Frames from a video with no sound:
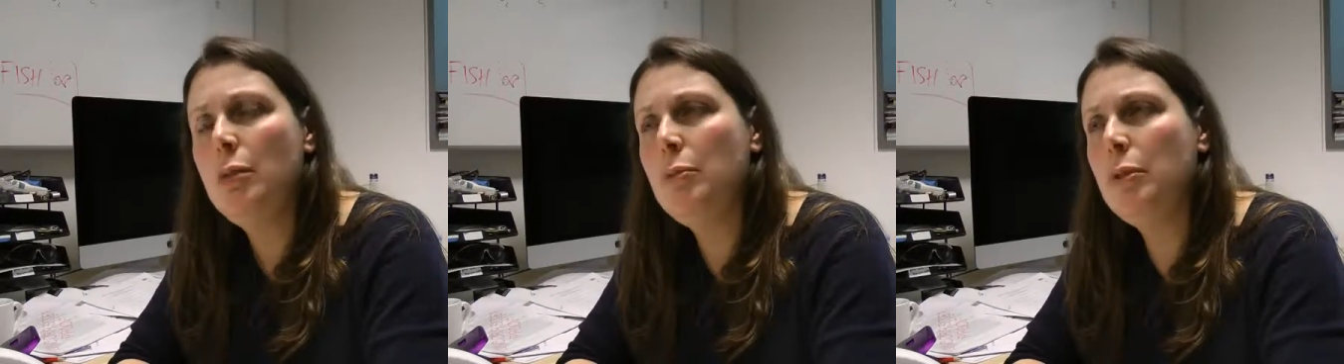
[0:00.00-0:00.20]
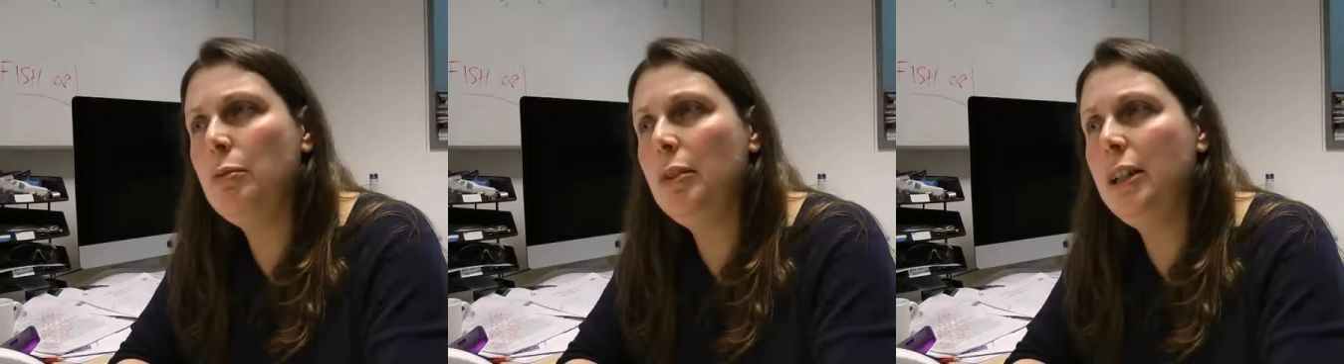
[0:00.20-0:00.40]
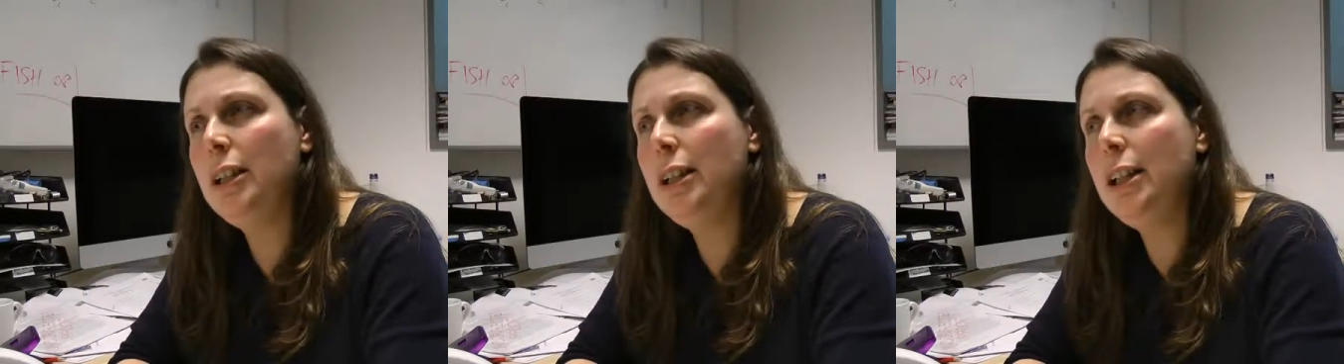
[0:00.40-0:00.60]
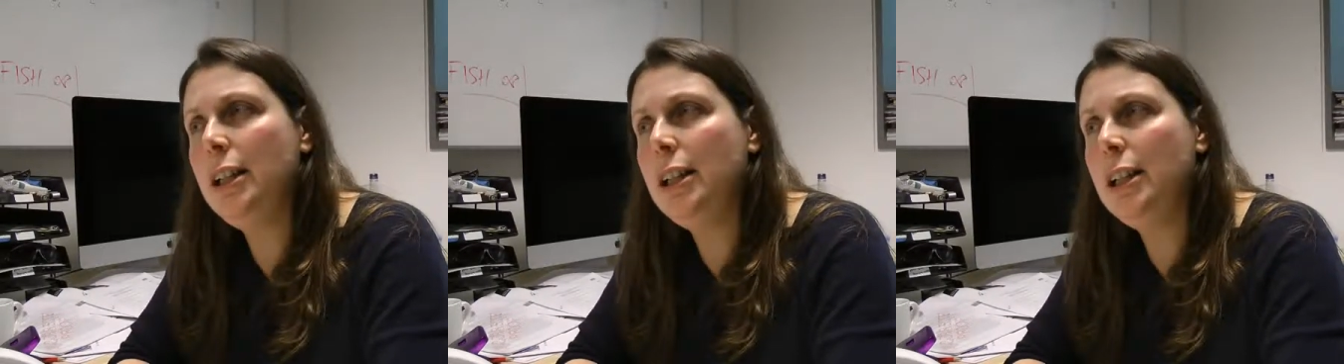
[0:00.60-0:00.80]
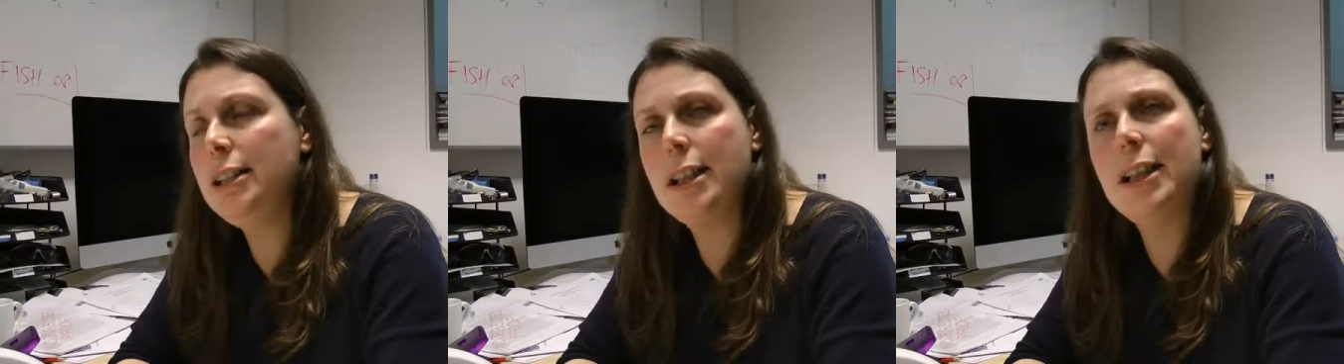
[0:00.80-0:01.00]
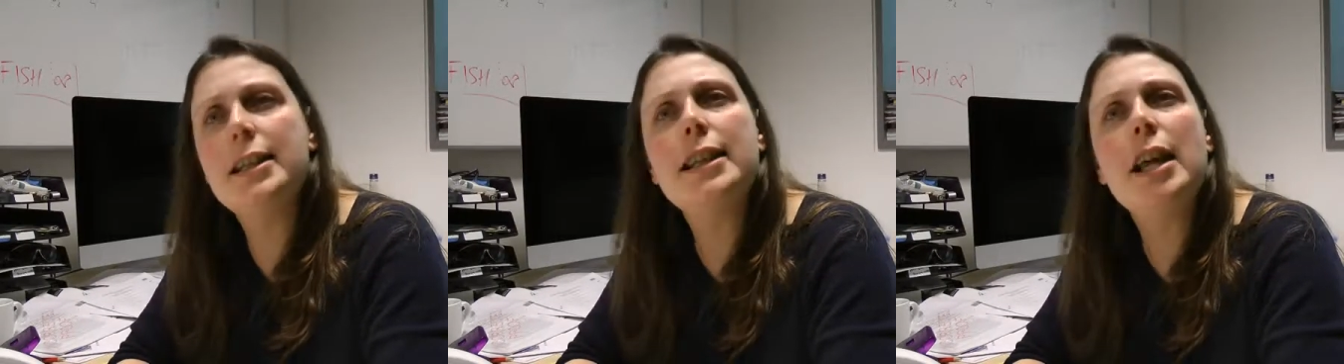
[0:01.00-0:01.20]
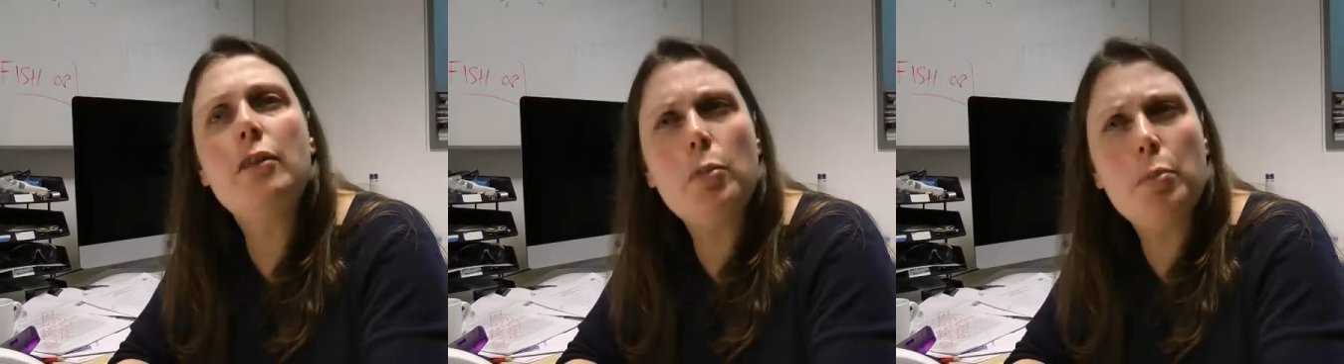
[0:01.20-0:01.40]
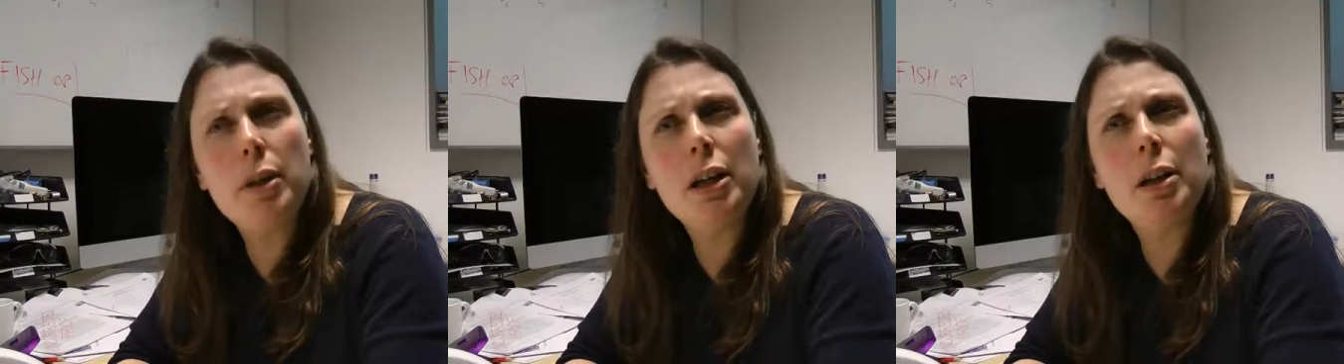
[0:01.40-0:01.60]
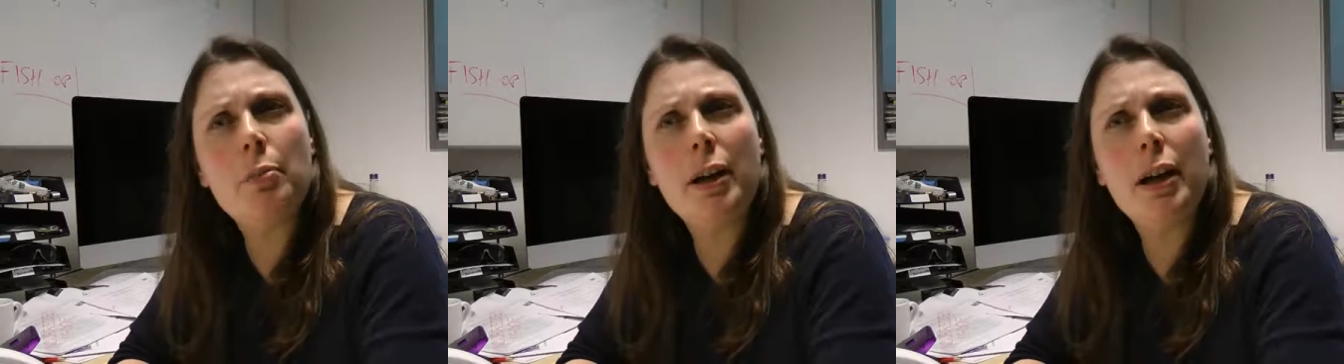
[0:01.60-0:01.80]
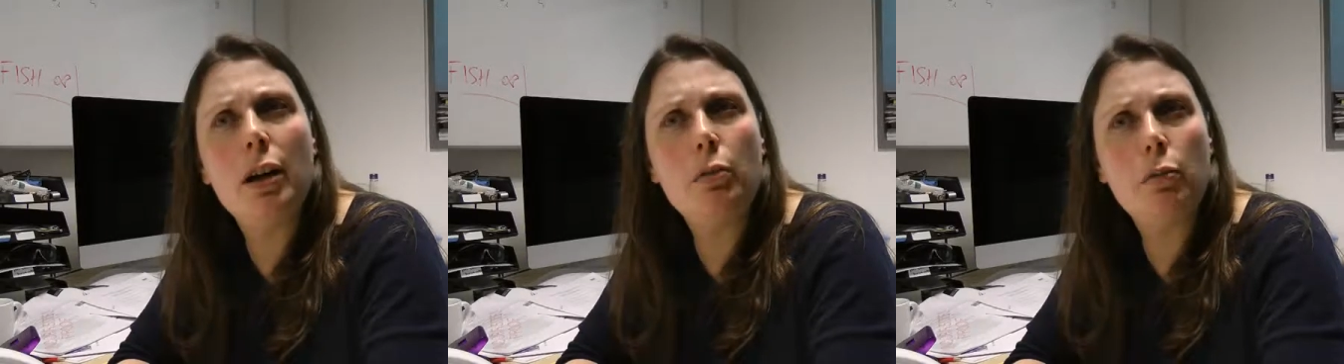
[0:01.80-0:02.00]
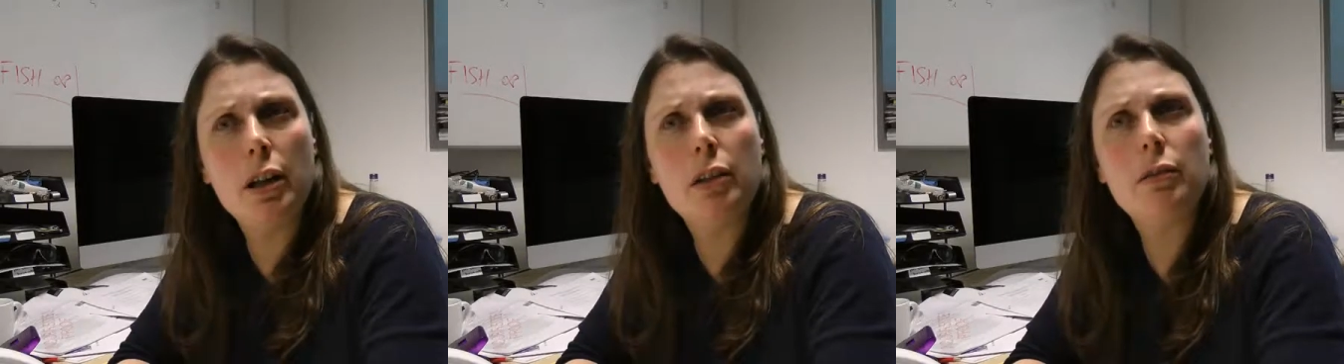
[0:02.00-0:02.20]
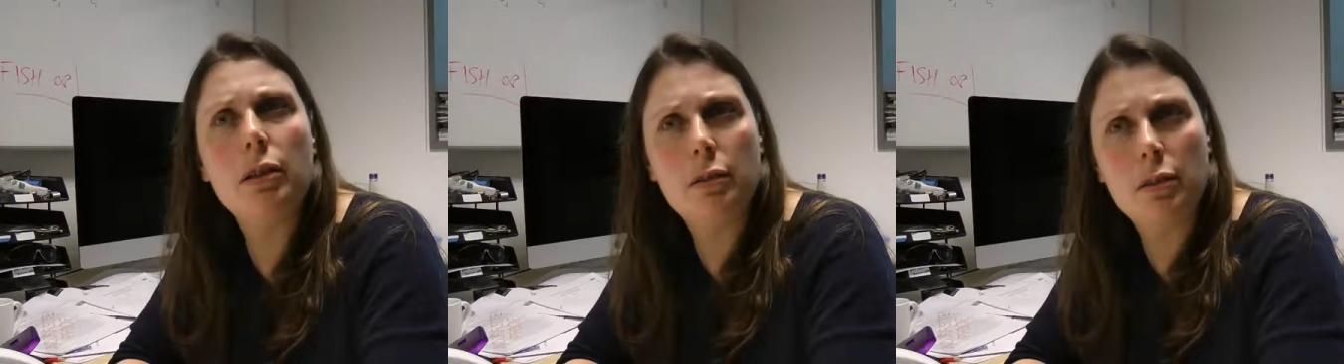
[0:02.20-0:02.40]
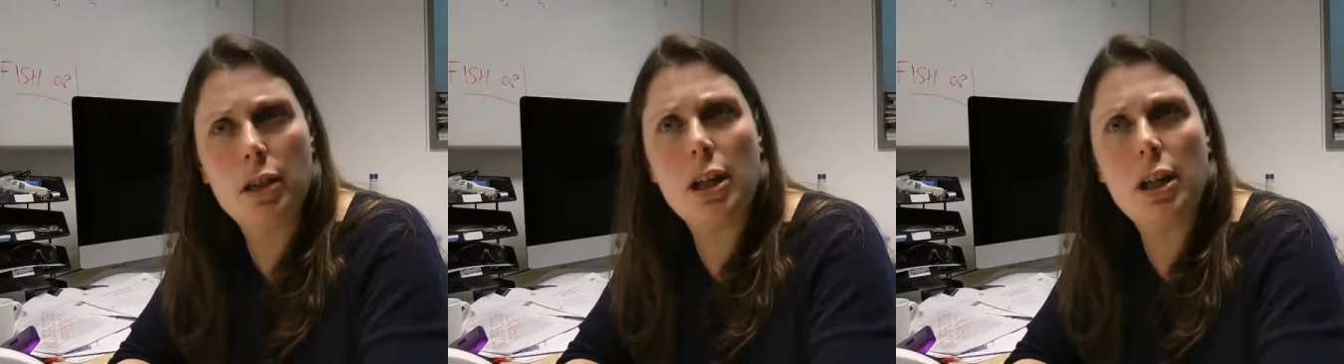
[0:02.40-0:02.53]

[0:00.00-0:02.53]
but really it's never been about whether